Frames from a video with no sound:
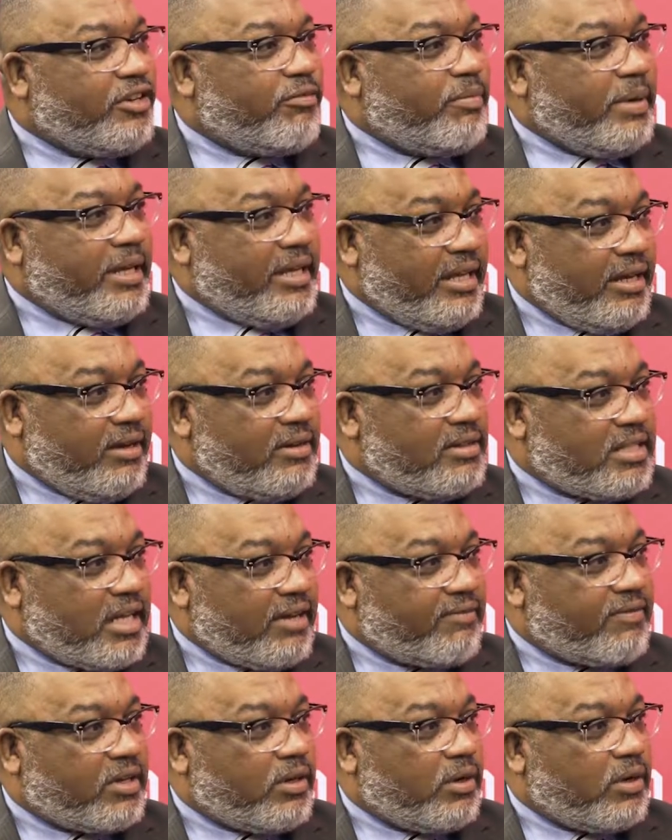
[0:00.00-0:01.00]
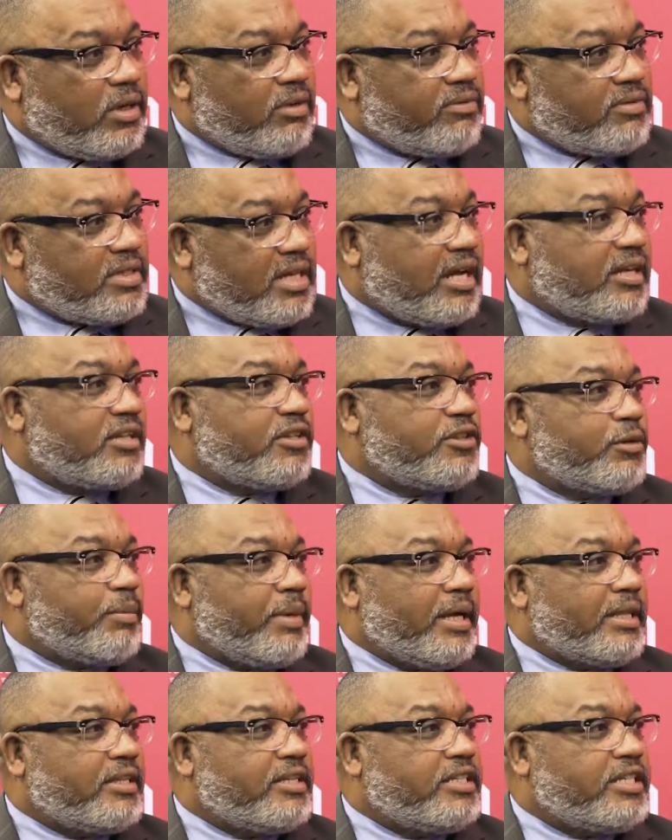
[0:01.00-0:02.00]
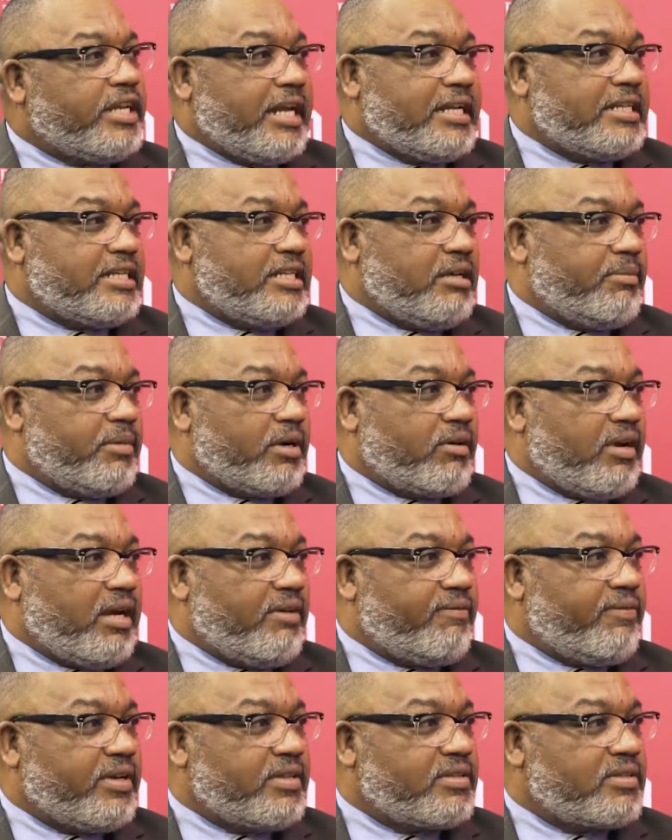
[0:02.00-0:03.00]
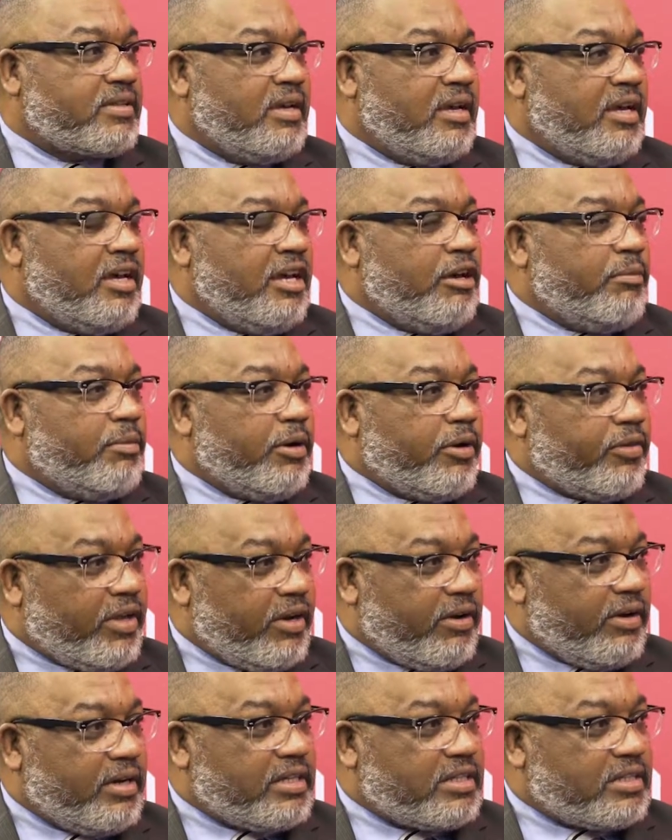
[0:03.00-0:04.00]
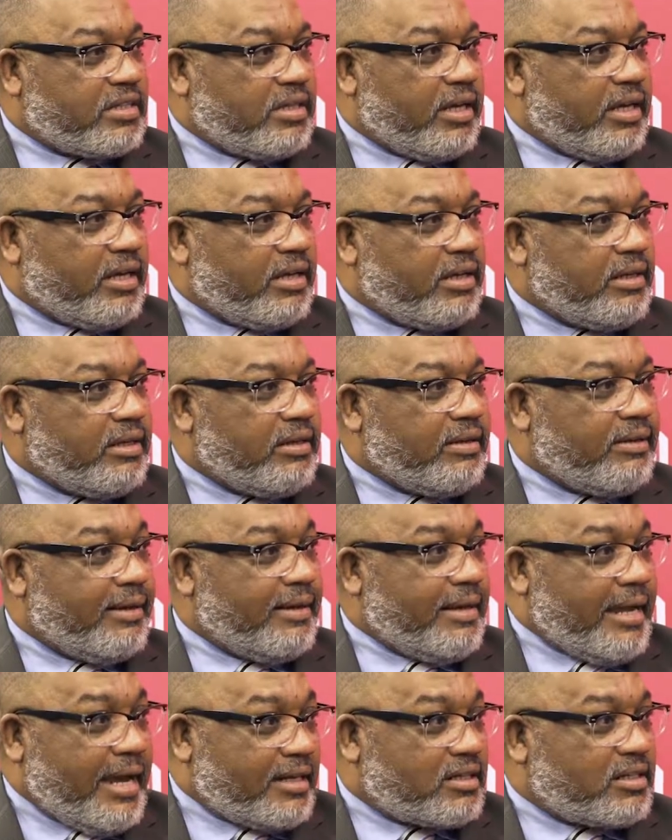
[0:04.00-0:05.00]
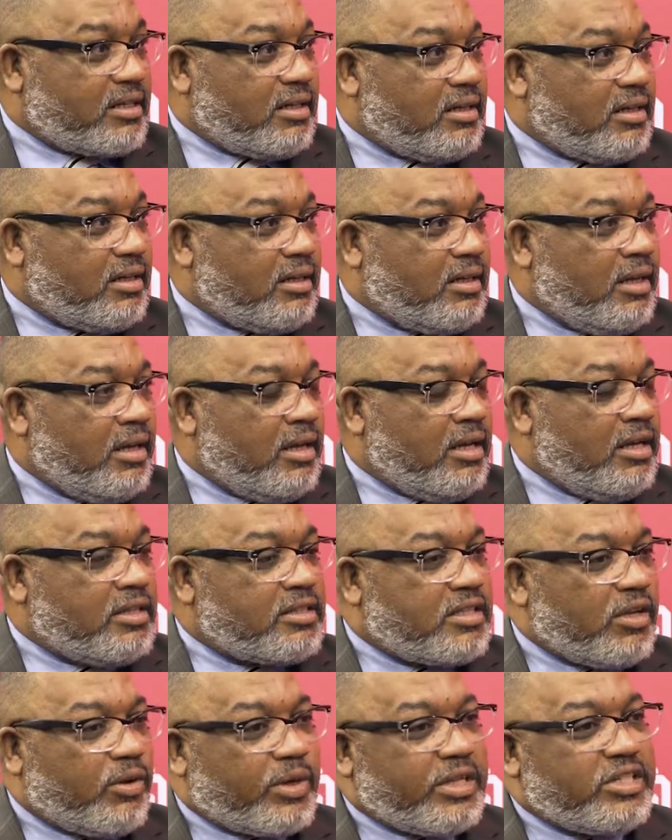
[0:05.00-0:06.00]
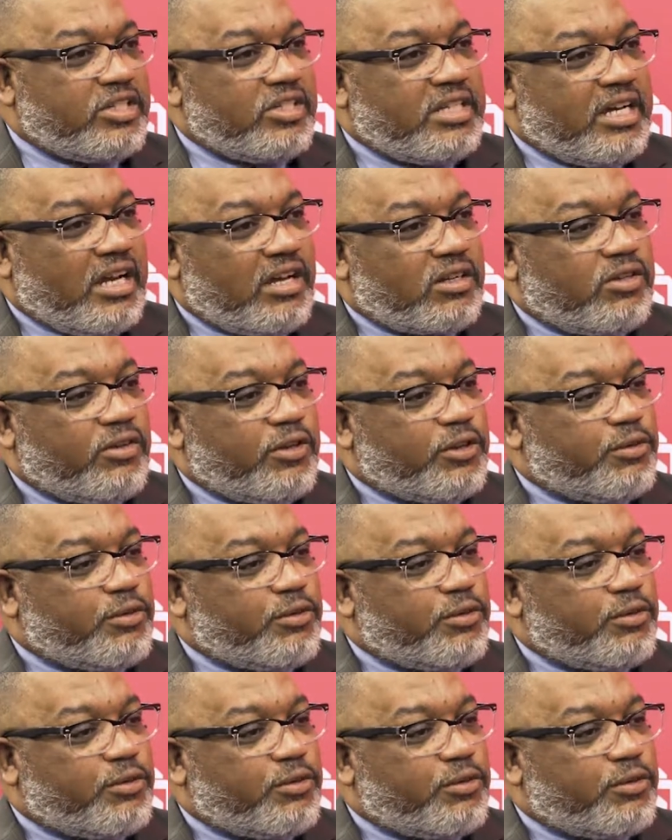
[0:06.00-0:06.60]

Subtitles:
you've been here in South Dakota and you've talked to us about the changing demographics both here in the state and nationally. So could you talk to